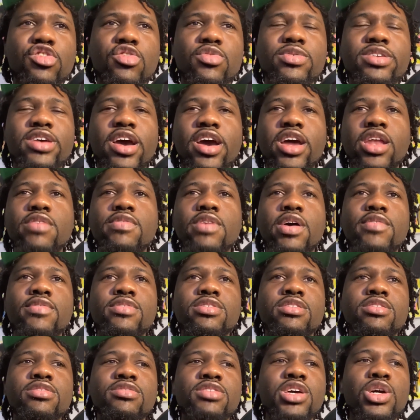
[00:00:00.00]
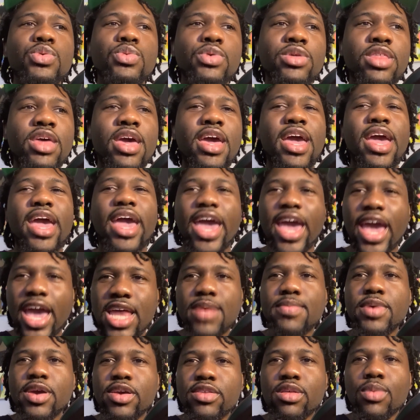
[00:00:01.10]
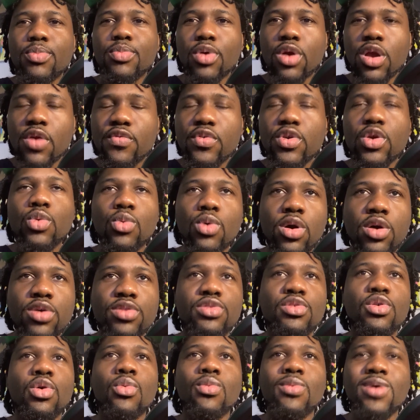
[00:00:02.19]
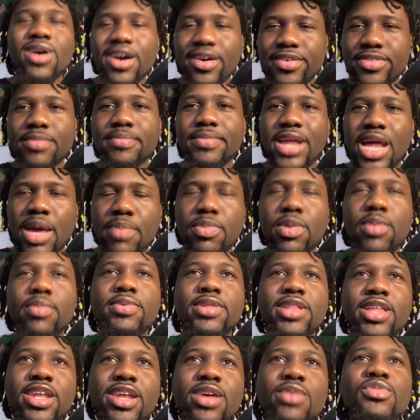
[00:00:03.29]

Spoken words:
We're tired of having to deal with anime is a perfect world, so why are there black people in it?